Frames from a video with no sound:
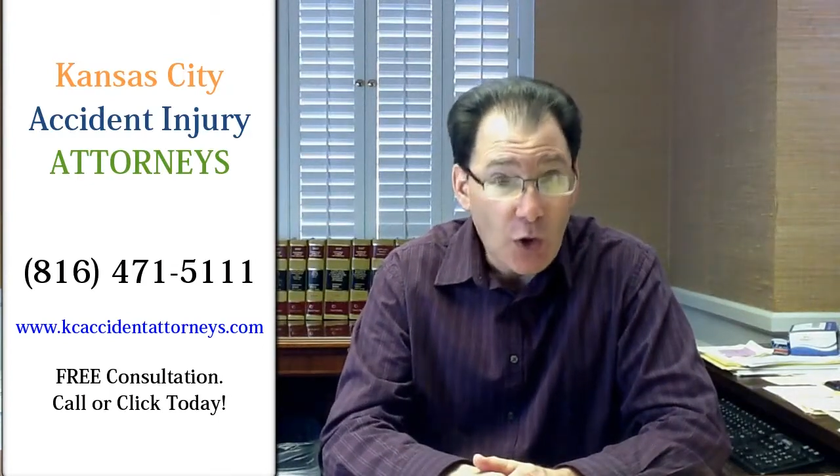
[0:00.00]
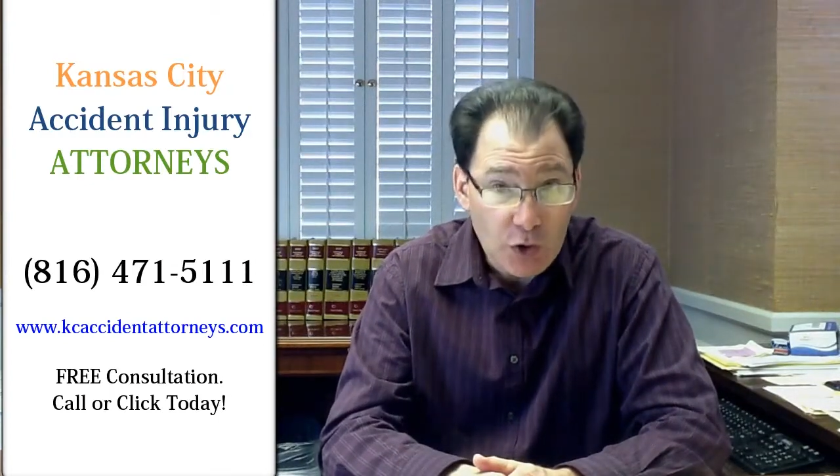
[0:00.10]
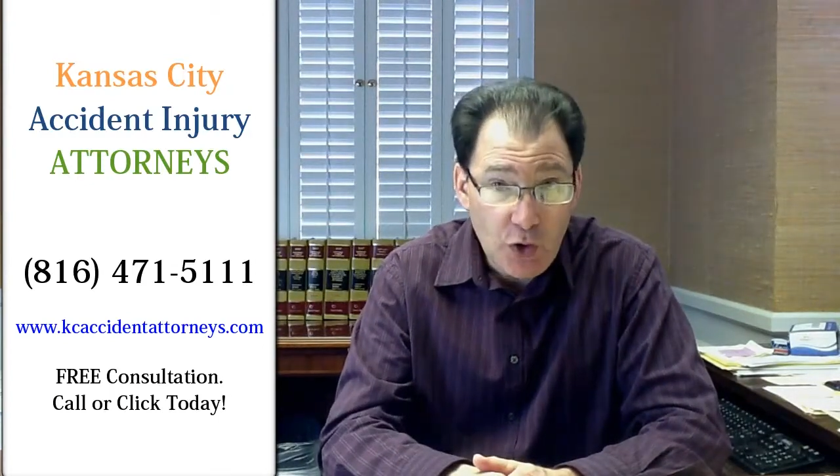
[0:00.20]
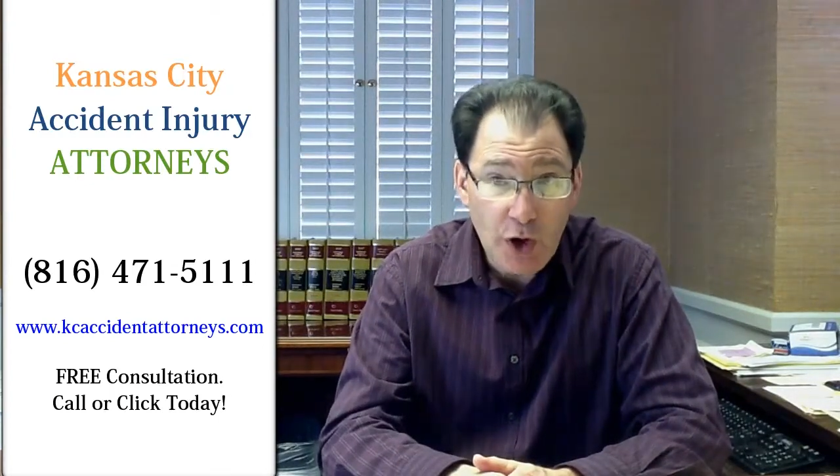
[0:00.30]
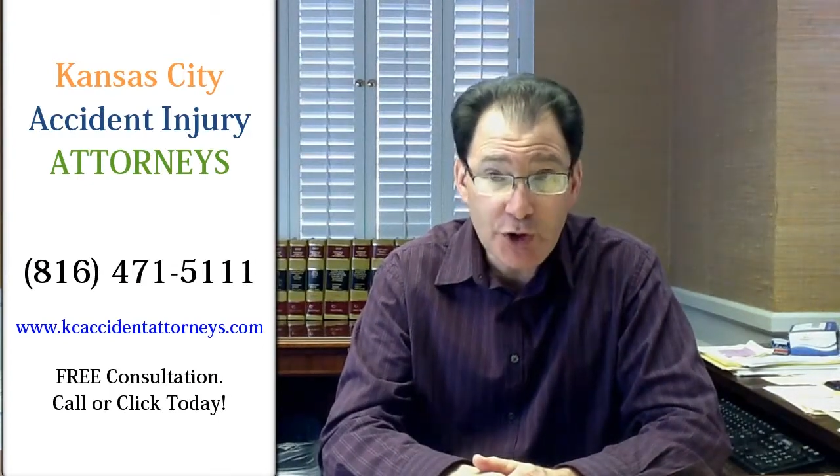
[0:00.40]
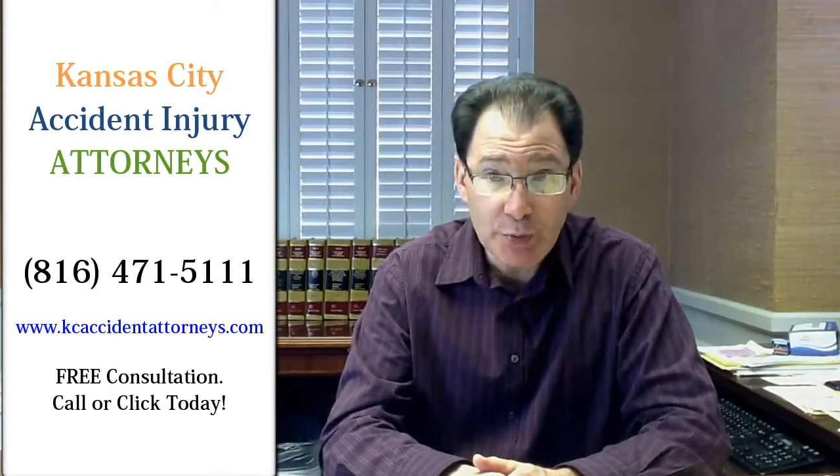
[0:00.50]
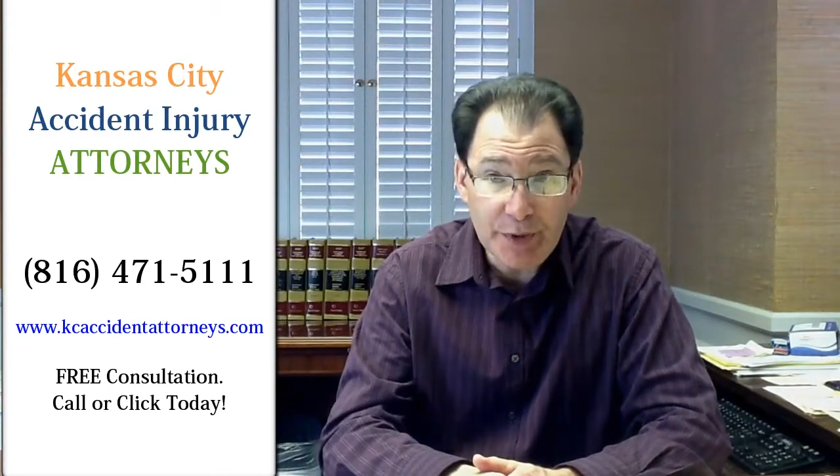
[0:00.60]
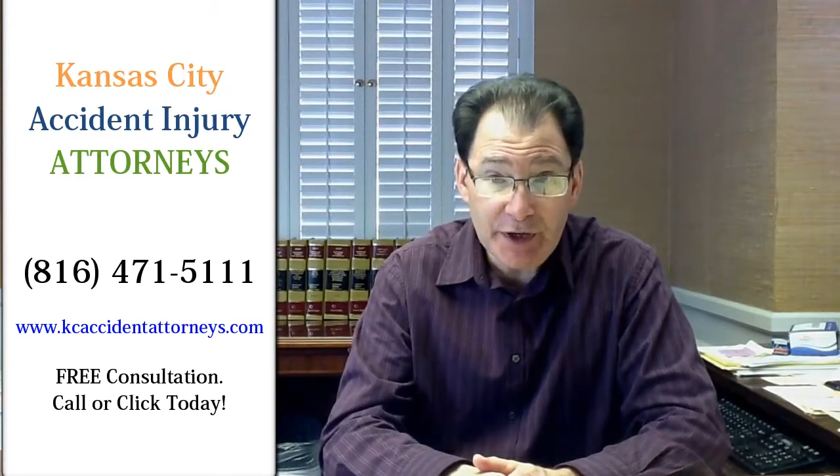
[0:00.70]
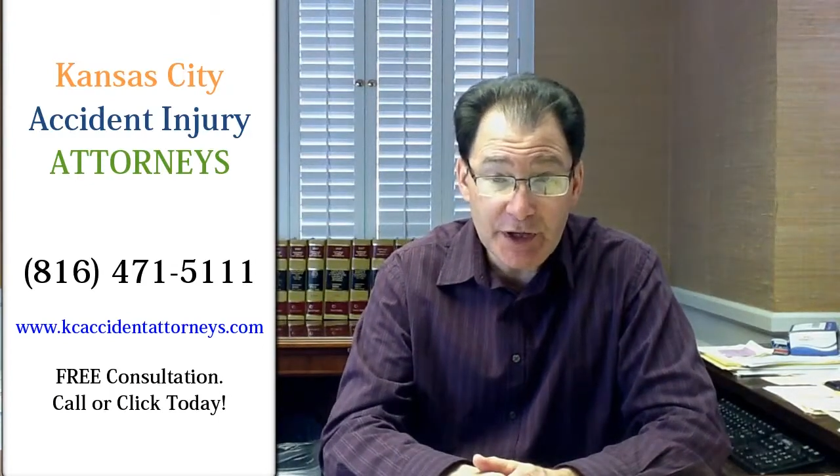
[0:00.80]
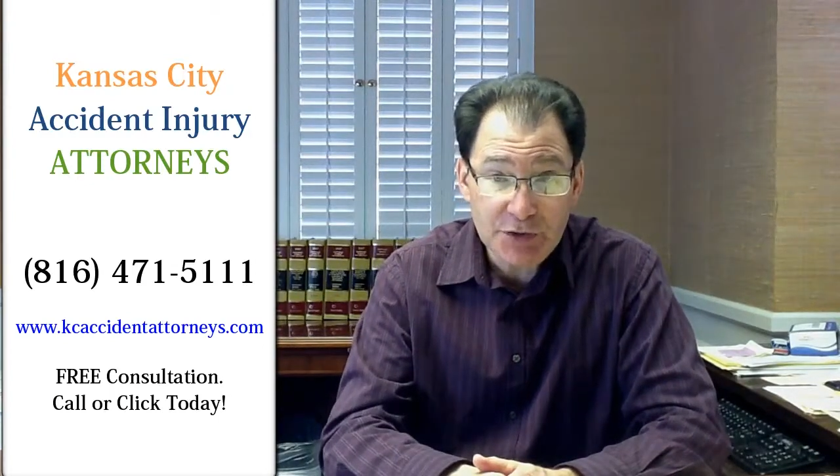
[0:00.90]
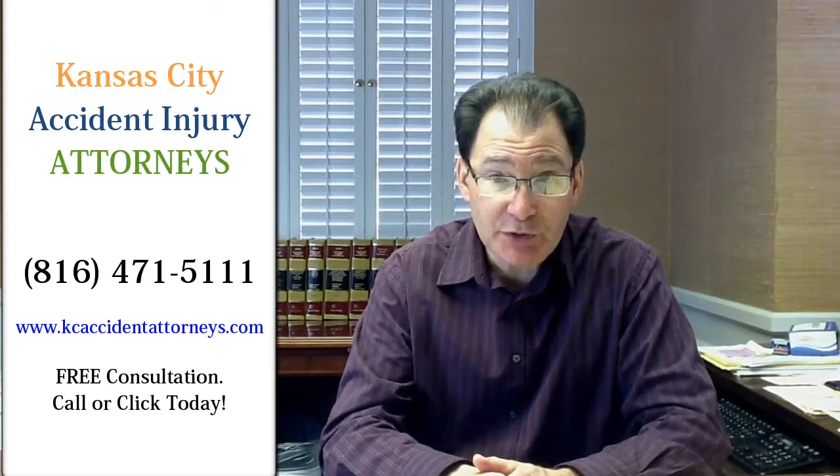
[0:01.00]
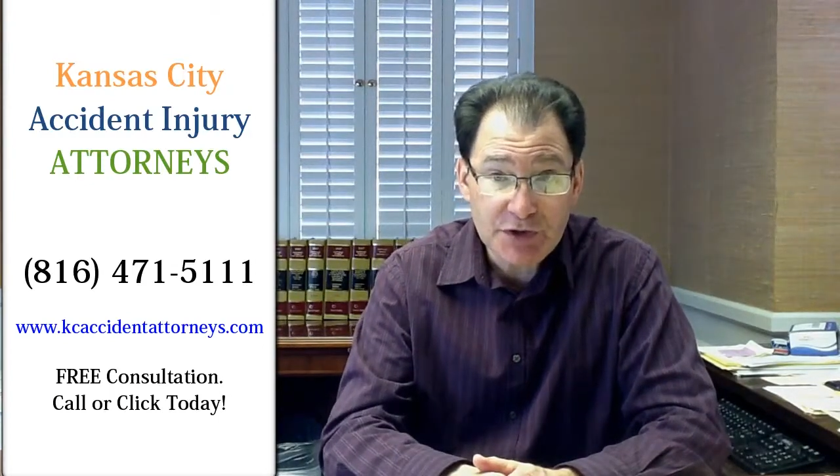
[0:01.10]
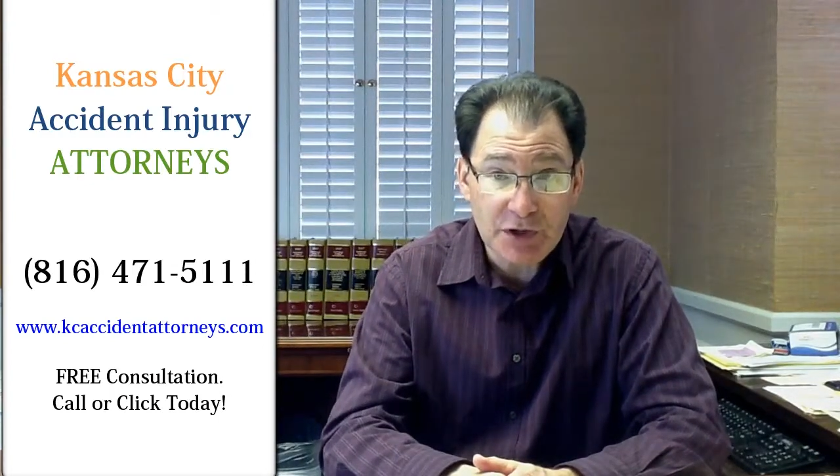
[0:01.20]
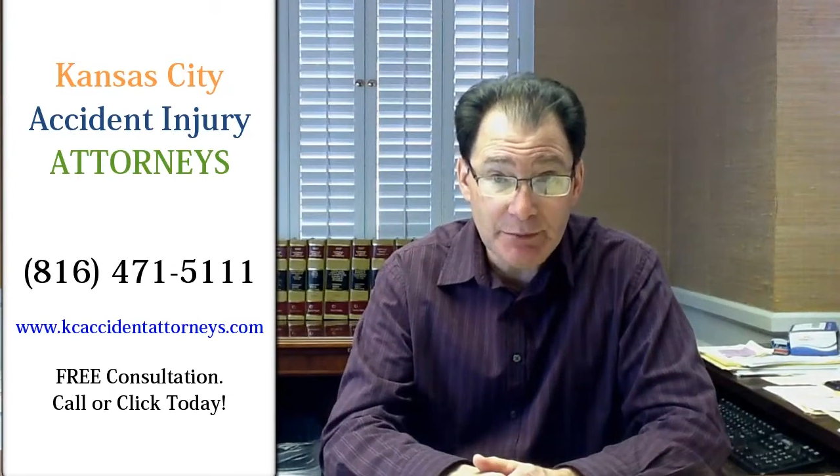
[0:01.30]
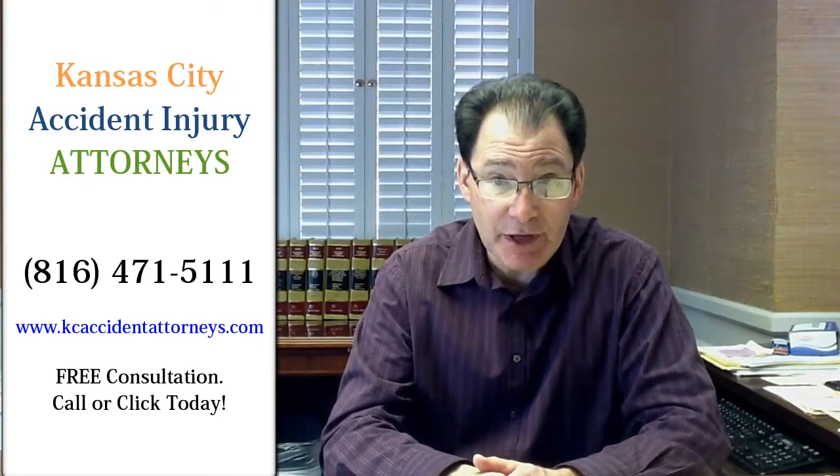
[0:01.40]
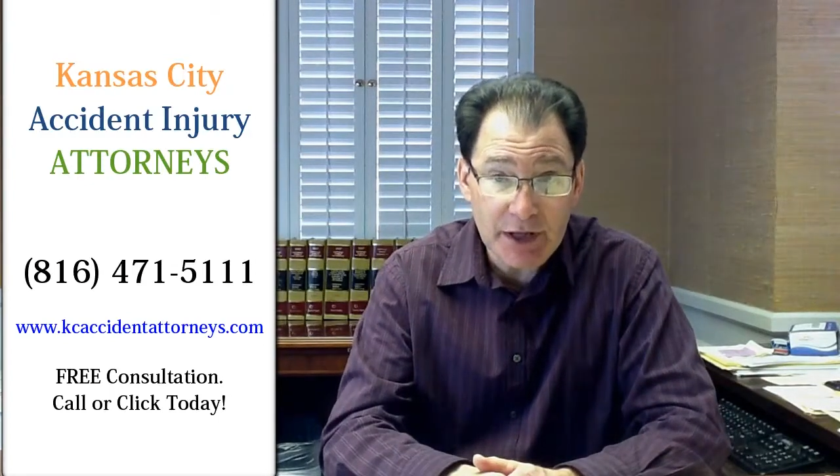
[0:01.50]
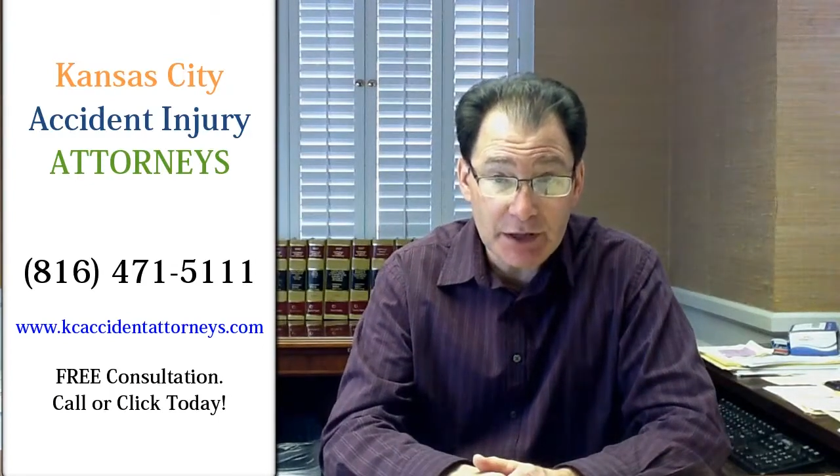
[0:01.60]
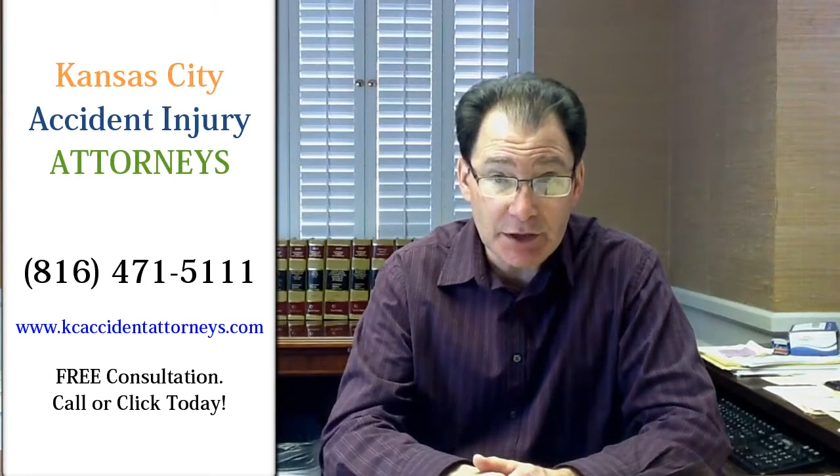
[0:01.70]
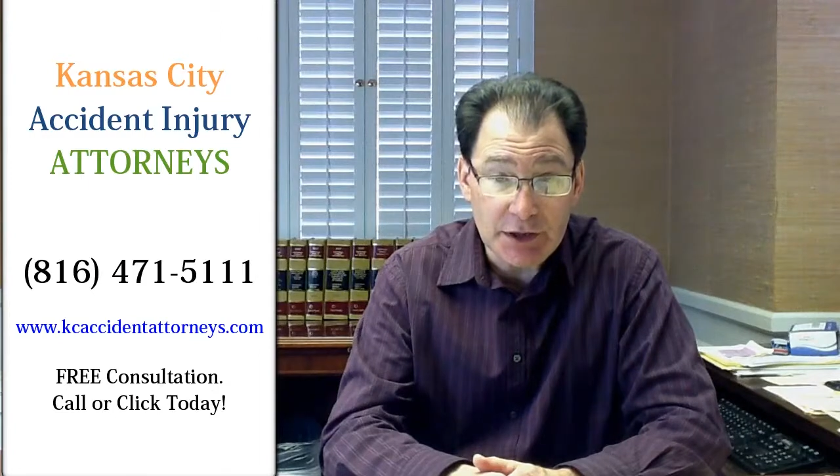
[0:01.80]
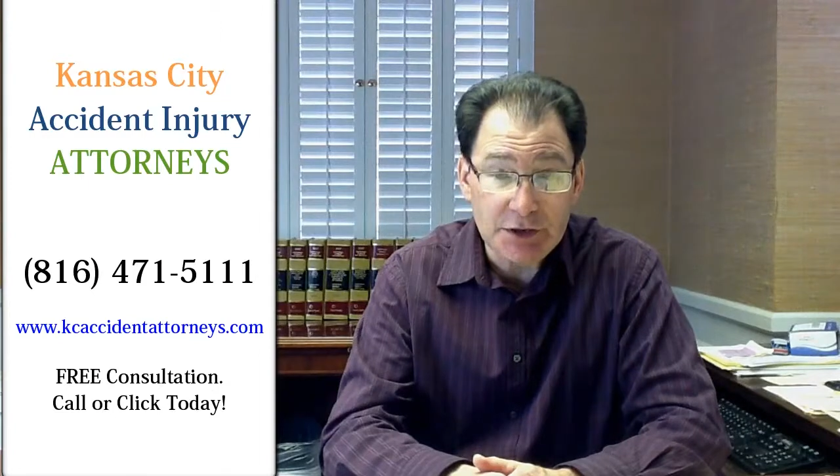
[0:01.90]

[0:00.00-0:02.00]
or call your pediatrician immediately